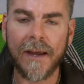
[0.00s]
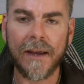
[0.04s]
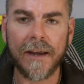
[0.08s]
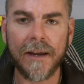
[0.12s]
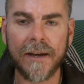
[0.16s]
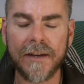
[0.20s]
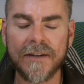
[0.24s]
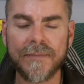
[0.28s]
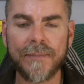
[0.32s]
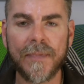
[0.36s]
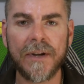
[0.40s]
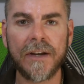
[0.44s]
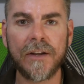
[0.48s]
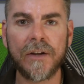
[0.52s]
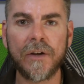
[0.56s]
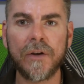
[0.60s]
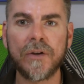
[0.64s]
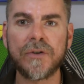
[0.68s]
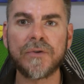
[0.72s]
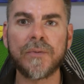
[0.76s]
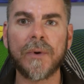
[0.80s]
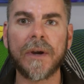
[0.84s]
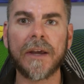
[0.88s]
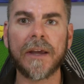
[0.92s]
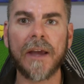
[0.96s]
it has been a
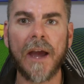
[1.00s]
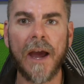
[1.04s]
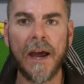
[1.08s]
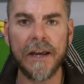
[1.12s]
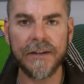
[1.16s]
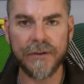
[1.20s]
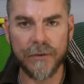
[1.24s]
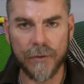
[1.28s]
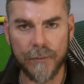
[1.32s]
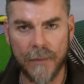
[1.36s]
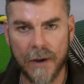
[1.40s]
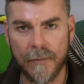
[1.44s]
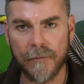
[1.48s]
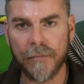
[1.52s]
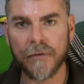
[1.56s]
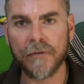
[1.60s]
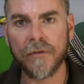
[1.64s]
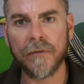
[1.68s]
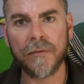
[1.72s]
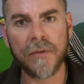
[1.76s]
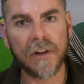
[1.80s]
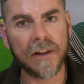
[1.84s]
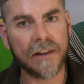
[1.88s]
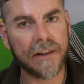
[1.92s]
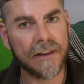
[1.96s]
huge week. As you remember
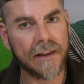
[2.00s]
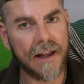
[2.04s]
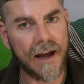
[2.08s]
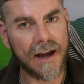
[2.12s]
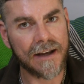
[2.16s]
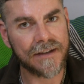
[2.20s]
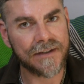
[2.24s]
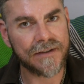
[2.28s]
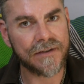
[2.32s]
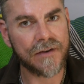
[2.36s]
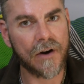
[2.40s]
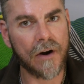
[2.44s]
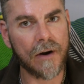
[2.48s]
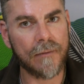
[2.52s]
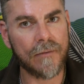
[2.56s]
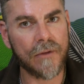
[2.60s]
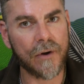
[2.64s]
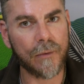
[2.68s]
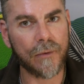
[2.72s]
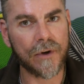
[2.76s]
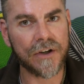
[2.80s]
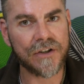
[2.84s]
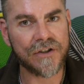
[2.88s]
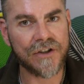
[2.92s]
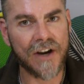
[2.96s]
from the last time
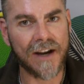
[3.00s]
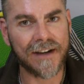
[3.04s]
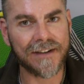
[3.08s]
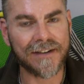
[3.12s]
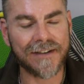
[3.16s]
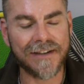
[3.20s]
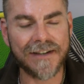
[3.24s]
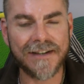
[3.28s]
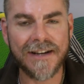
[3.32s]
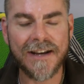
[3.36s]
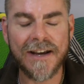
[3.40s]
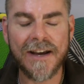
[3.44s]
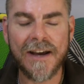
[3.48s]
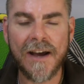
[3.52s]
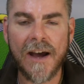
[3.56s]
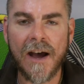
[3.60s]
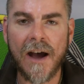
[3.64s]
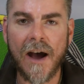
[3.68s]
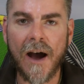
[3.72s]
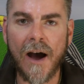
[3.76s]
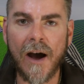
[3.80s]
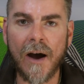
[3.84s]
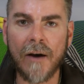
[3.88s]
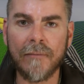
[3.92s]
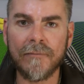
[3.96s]
that we chatted,
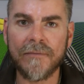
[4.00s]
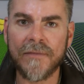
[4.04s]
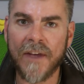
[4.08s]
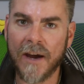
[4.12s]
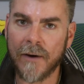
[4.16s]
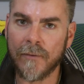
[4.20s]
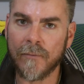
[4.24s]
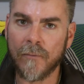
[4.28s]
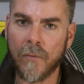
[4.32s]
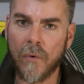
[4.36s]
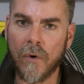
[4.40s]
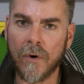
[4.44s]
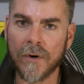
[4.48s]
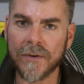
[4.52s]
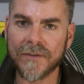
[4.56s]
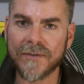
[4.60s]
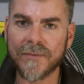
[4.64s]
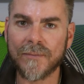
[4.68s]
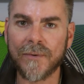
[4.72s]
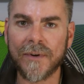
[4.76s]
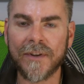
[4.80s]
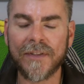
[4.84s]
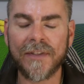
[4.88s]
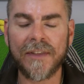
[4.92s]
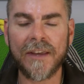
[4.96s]
um, that
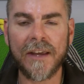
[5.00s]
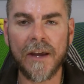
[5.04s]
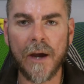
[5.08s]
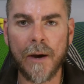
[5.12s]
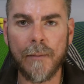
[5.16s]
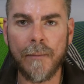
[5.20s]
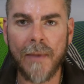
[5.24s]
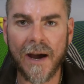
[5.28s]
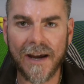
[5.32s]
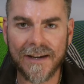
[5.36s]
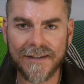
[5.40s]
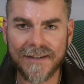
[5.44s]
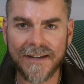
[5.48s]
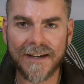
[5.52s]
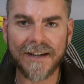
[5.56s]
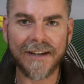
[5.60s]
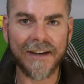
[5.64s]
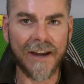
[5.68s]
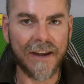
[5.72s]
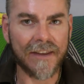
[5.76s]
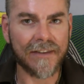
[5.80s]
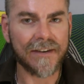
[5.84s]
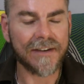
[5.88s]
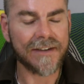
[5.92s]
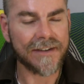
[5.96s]
was with the amazing
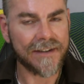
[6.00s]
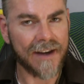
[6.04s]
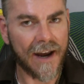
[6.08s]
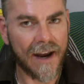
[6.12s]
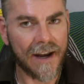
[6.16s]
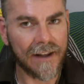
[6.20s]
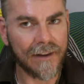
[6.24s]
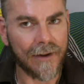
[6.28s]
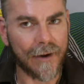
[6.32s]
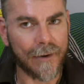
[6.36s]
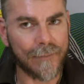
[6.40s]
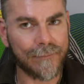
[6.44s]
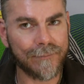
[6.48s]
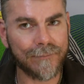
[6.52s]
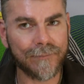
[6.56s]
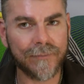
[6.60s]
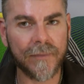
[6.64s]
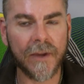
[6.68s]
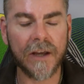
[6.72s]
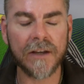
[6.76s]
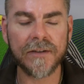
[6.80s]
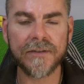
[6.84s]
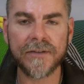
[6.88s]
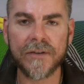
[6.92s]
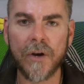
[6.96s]
Nathan Taylor.
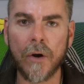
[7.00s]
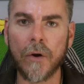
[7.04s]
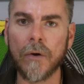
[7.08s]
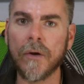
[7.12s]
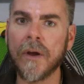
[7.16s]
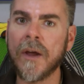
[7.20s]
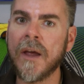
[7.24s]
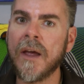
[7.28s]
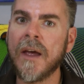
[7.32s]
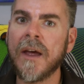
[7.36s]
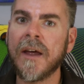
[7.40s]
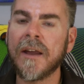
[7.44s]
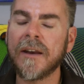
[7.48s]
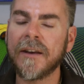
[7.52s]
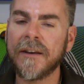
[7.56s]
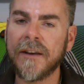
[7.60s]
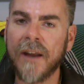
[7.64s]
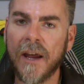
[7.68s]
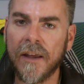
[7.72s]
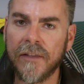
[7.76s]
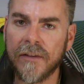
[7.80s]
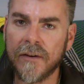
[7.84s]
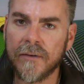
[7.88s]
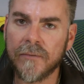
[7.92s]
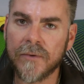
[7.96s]
So,
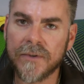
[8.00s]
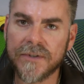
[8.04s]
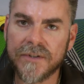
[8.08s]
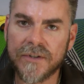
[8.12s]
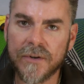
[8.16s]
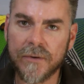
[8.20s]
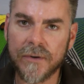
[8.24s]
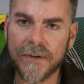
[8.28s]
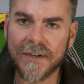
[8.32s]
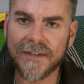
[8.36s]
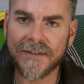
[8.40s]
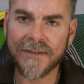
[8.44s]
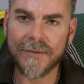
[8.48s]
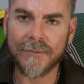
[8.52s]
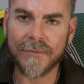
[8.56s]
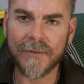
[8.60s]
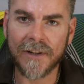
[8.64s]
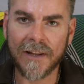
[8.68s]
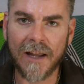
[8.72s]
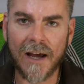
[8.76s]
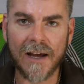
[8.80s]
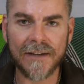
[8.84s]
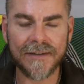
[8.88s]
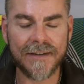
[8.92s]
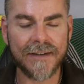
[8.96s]
Nathan was doing some
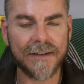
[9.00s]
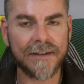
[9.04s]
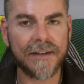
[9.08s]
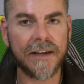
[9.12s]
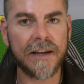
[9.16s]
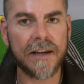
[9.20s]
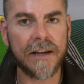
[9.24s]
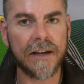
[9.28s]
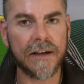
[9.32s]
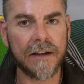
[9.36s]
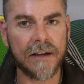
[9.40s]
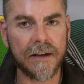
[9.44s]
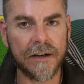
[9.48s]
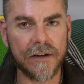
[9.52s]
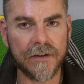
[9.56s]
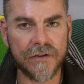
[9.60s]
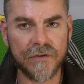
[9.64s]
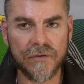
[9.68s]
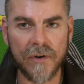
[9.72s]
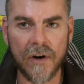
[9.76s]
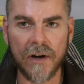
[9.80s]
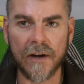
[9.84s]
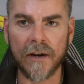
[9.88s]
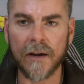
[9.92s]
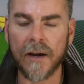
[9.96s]
classes here in
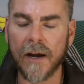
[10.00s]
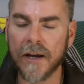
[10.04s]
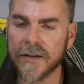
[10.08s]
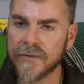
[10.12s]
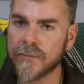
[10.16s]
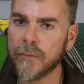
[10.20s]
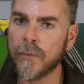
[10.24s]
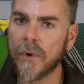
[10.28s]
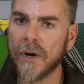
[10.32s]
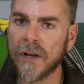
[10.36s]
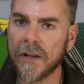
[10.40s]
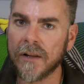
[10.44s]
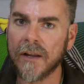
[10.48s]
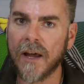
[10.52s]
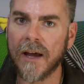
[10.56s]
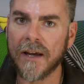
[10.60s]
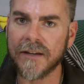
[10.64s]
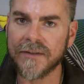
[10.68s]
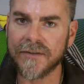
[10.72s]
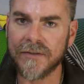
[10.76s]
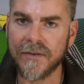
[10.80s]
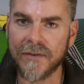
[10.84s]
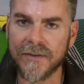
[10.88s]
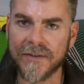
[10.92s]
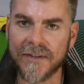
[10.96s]
Australia as well
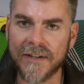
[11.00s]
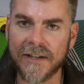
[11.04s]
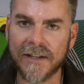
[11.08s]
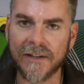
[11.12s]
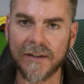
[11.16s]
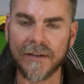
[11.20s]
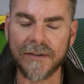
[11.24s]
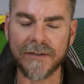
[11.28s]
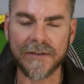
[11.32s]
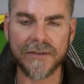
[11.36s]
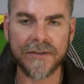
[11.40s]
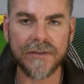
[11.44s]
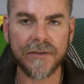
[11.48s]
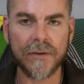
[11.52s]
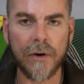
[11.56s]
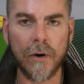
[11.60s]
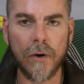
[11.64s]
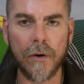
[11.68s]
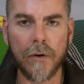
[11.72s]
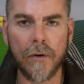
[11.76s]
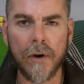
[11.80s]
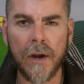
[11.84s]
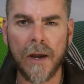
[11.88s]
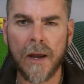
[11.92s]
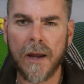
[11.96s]
as New Zealand.
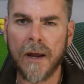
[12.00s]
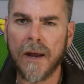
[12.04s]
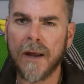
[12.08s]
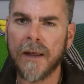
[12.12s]
So,